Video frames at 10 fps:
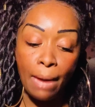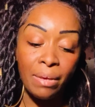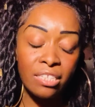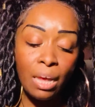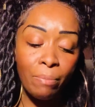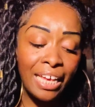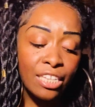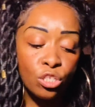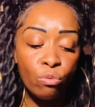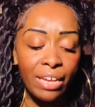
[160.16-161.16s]
But something
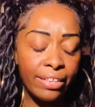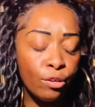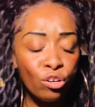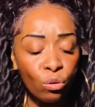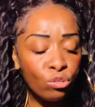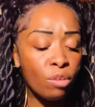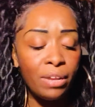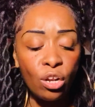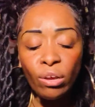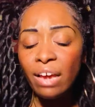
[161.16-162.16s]
is unique. You could also
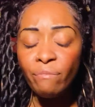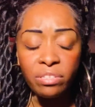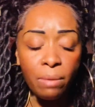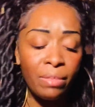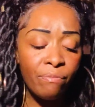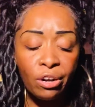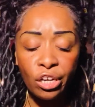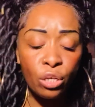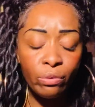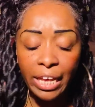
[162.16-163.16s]
be looking for something
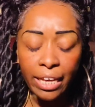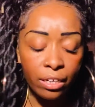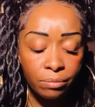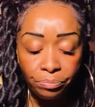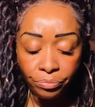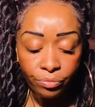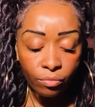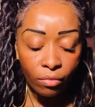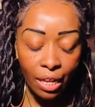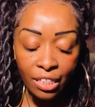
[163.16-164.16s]
very unique.
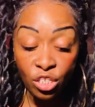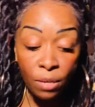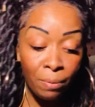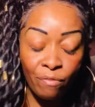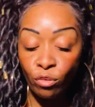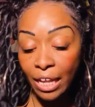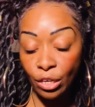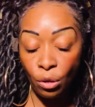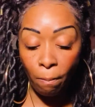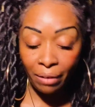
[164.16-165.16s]
This could be for
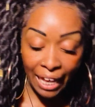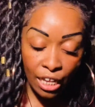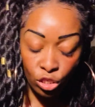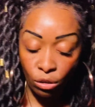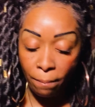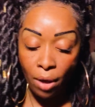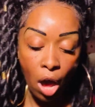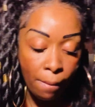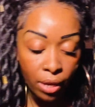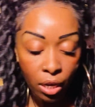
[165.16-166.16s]
like your place, your
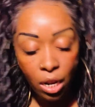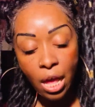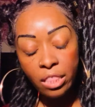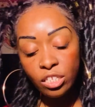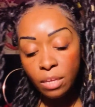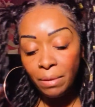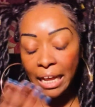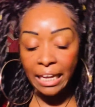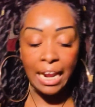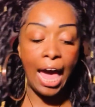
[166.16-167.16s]
apartment. This could be
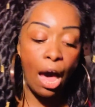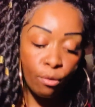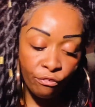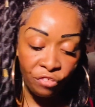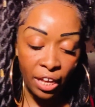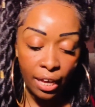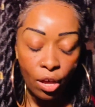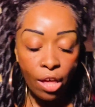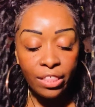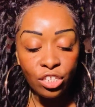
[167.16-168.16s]
like an outfit.
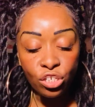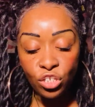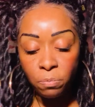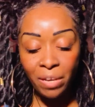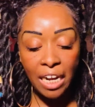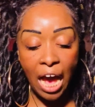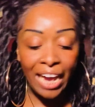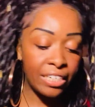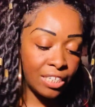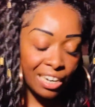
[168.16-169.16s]
This could just be an
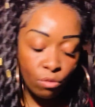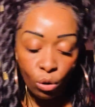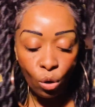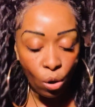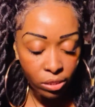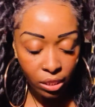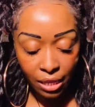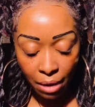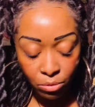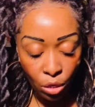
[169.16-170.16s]
idea or a
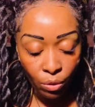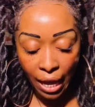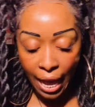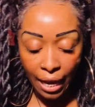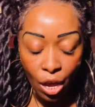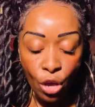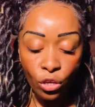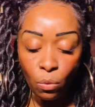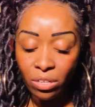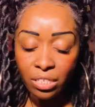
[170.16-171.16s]
concept, okay?
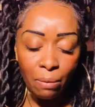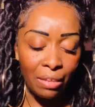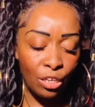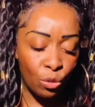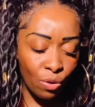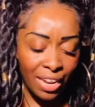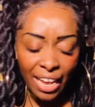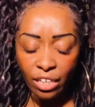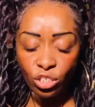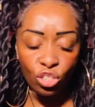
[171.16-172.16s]
You want something
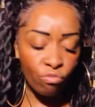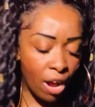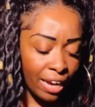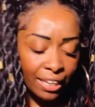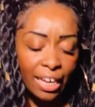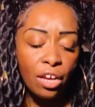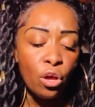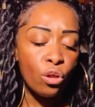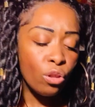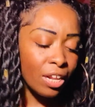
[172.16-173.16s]
unique, striking,
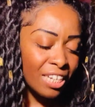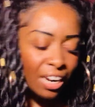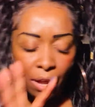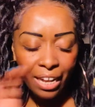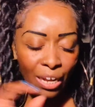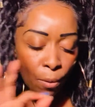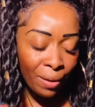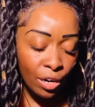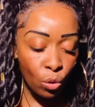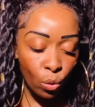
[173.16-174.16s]
a little, a little
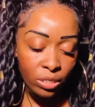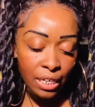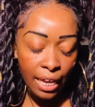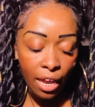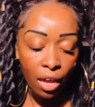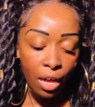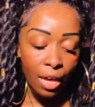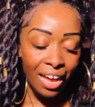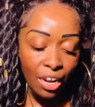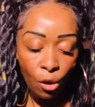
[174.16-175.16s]
bit naughty,
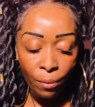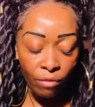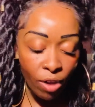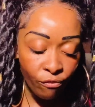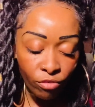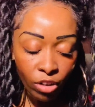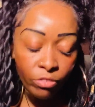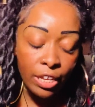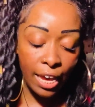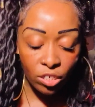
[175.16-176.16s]
a little bit rough
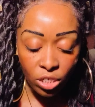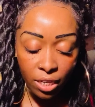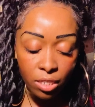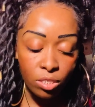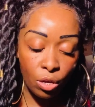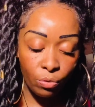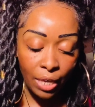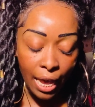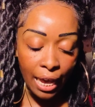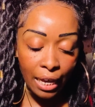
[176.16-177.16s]
around the edges,
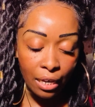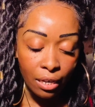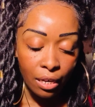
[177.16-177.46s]
okay?